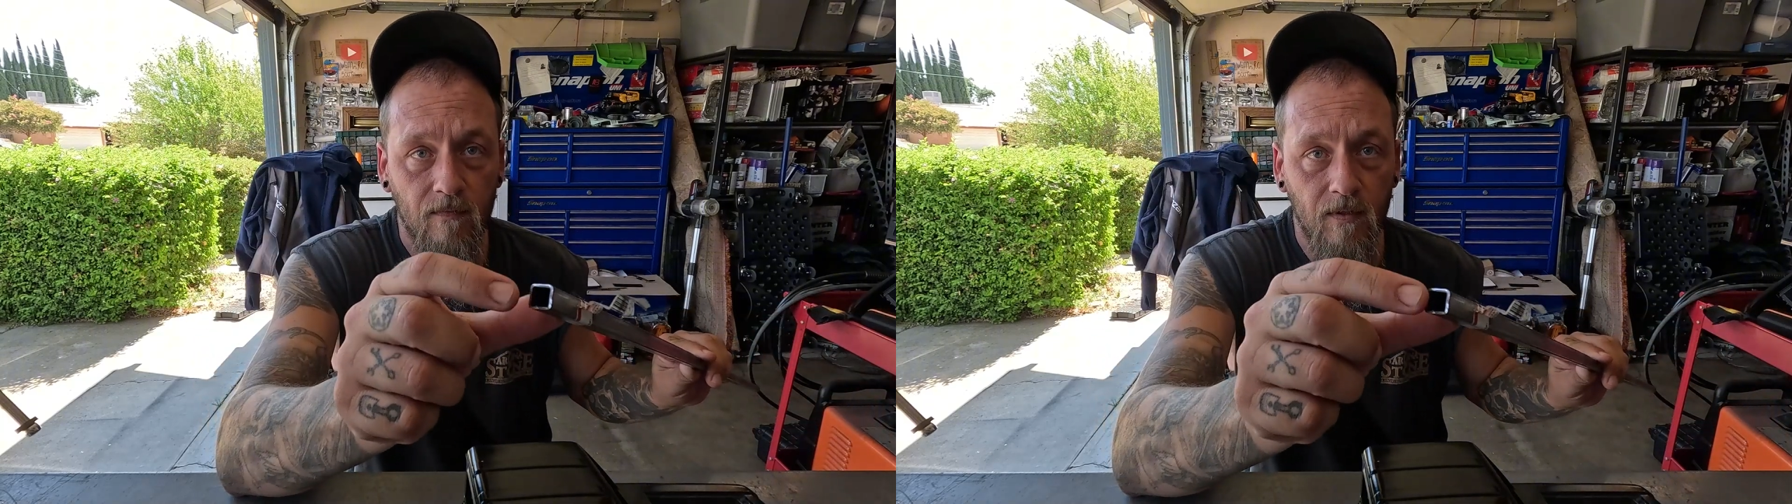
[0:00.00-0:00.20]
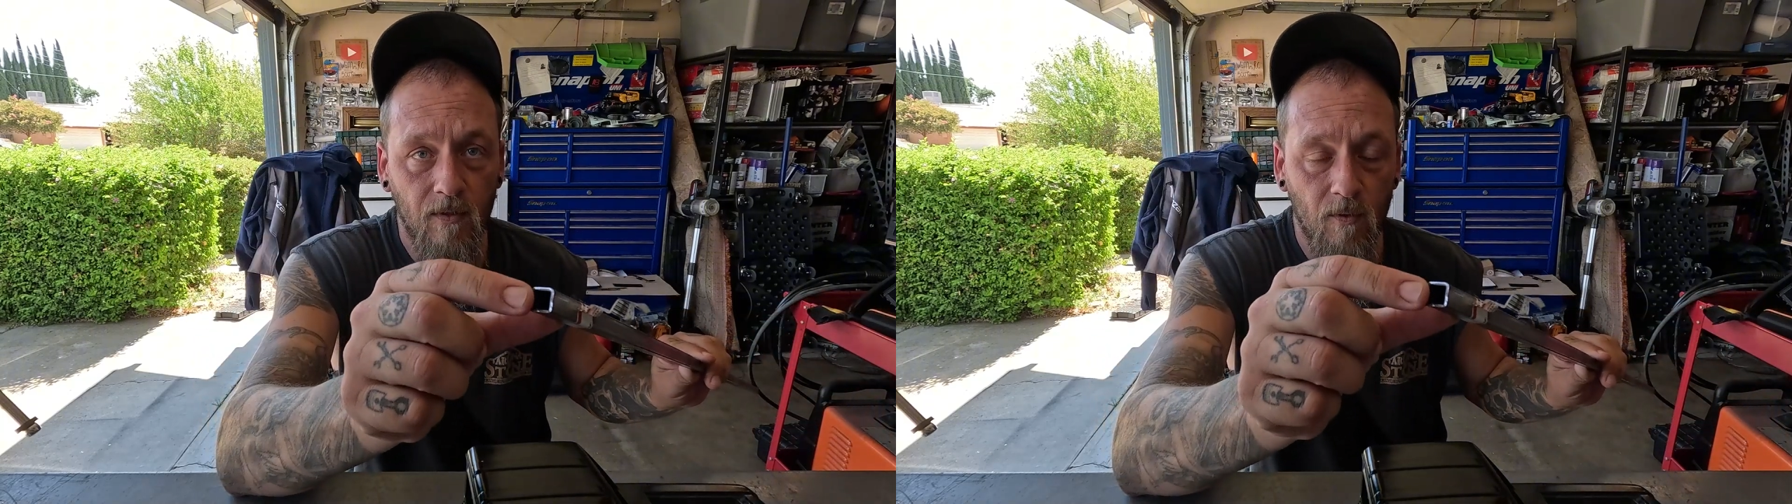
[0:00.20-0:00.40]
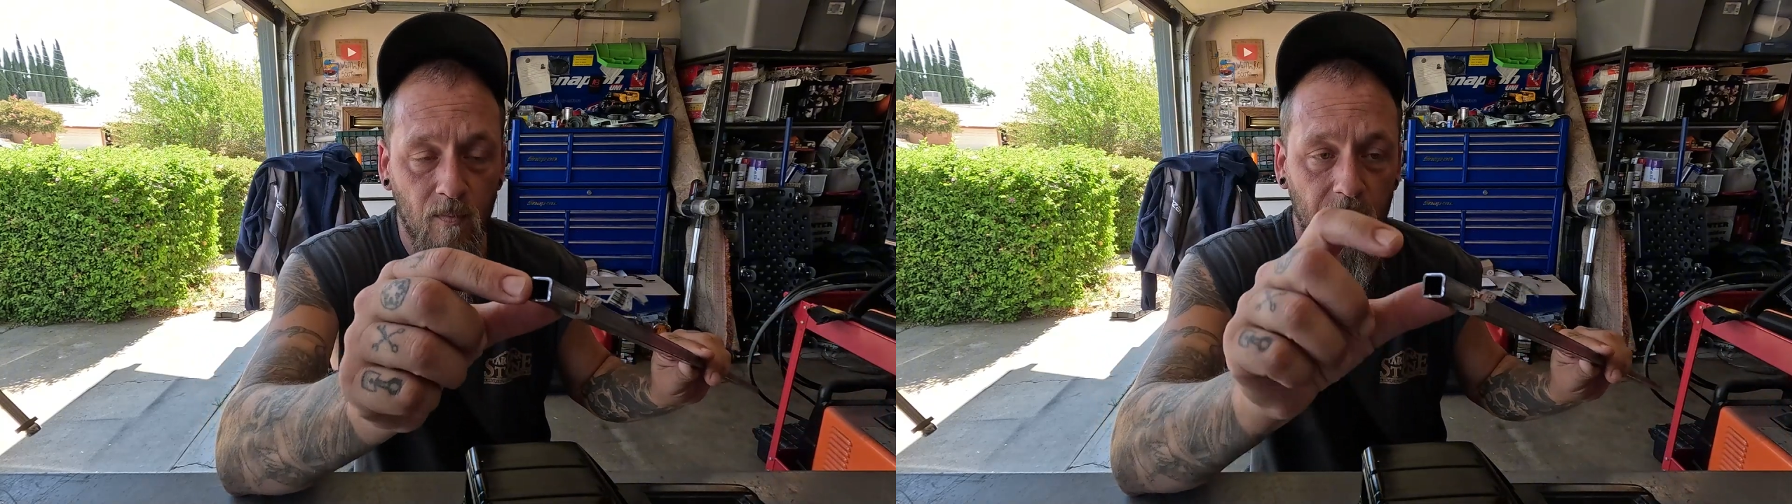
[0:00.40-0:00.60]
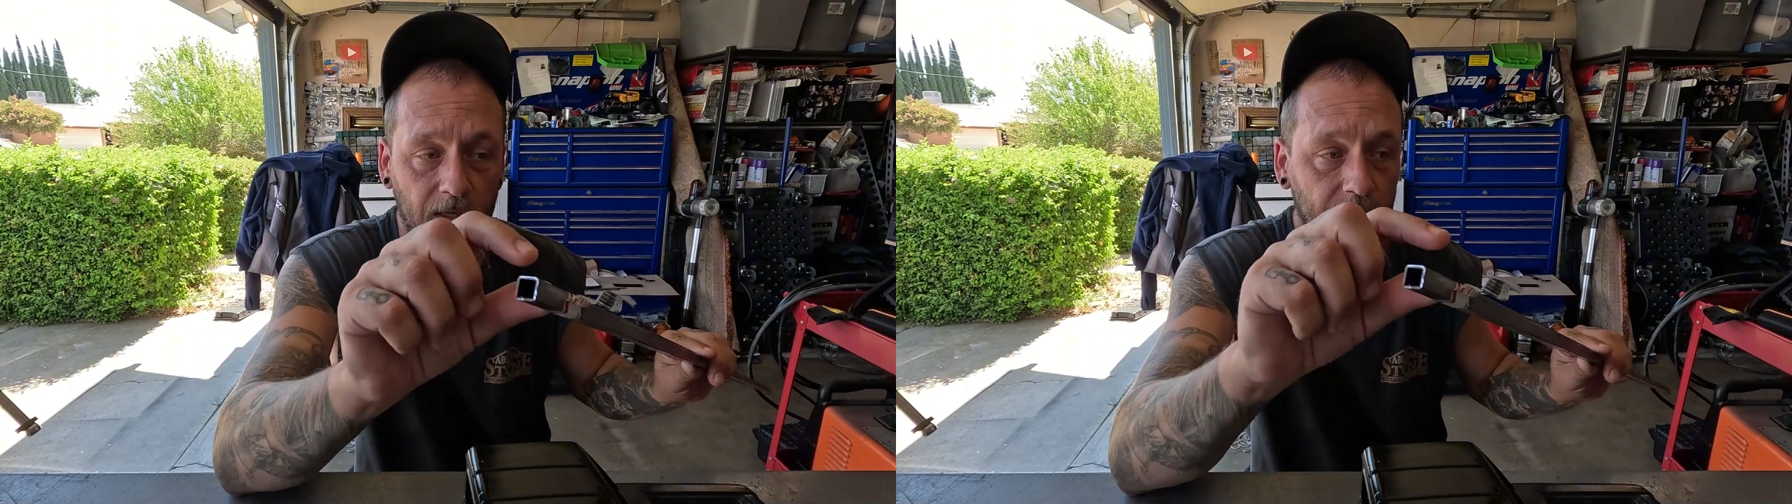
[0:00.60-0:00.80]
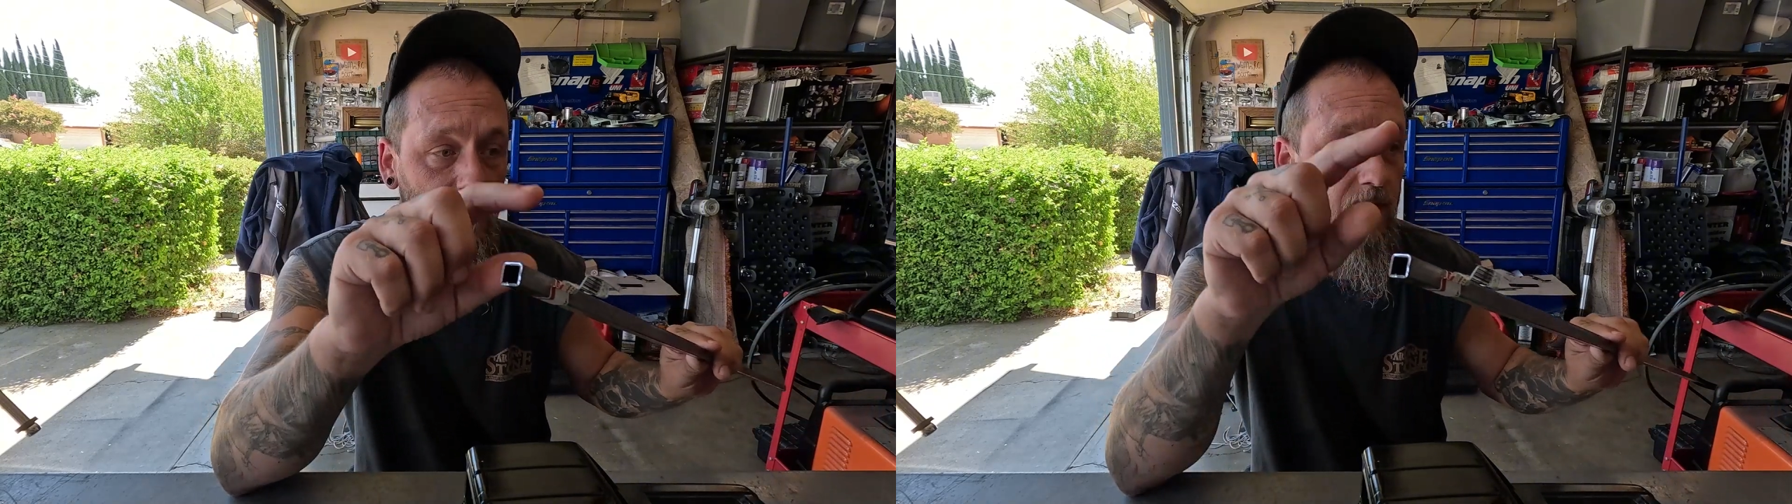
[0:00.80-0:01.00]
an open
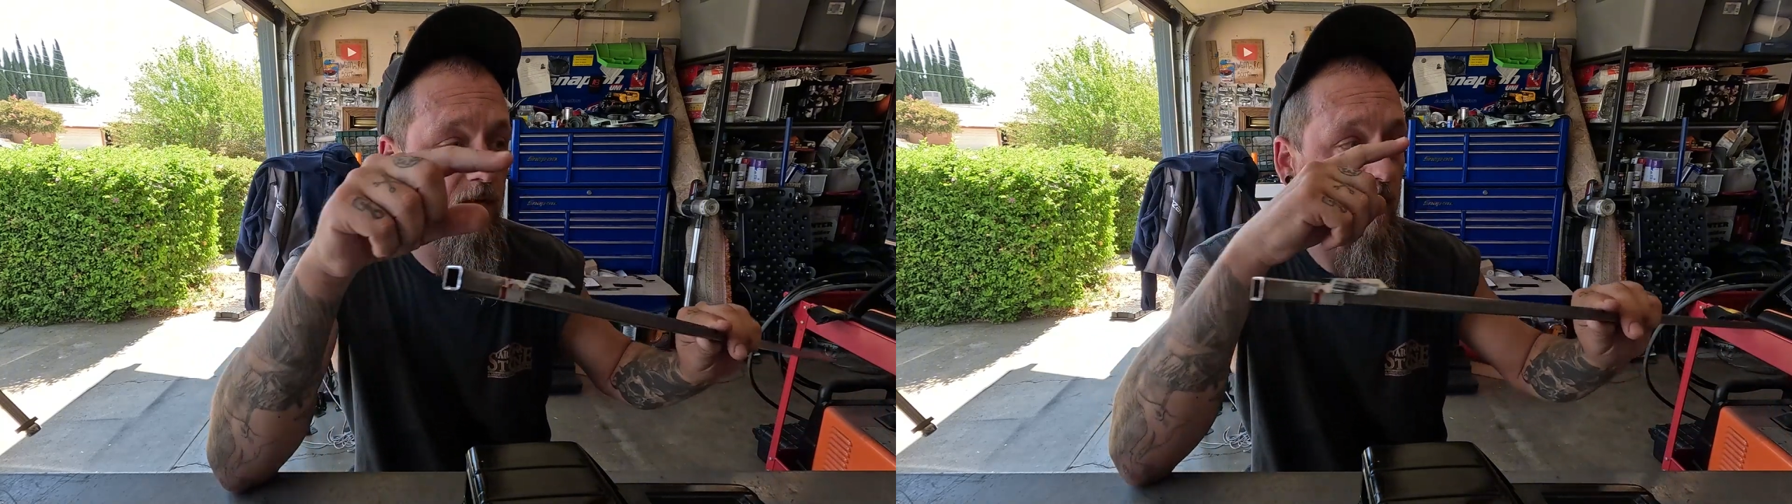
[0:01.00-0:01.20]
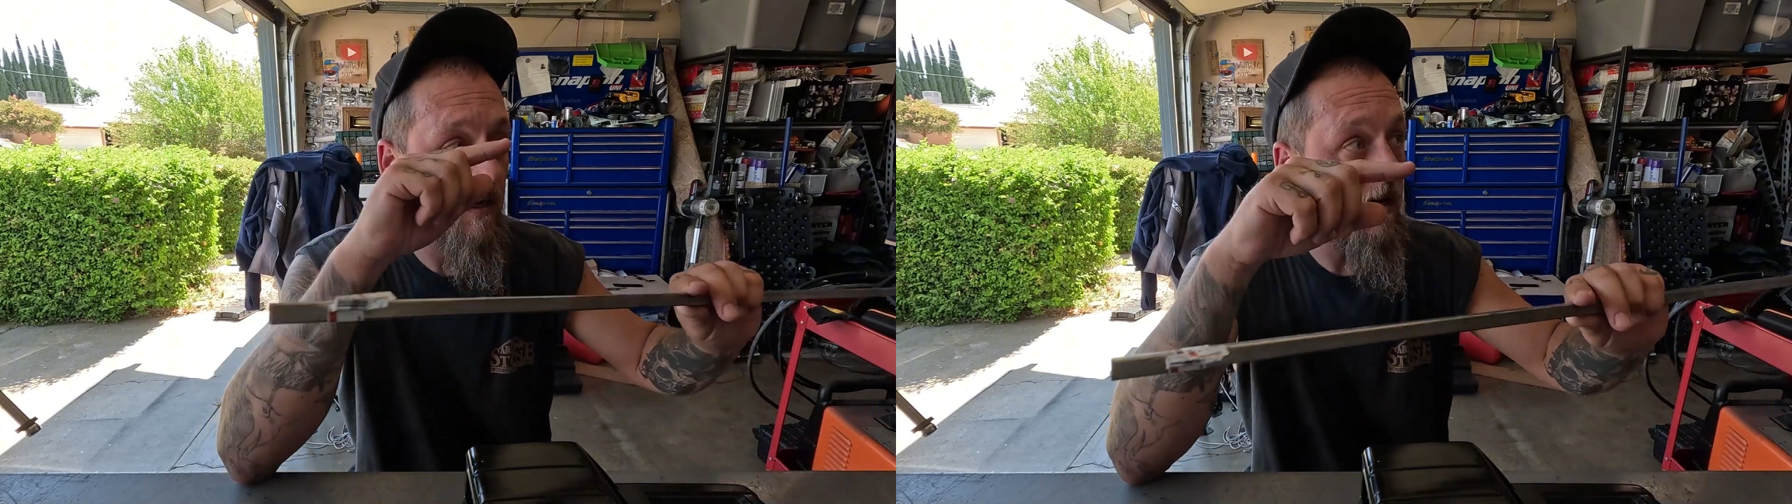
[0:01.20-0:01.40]
end like I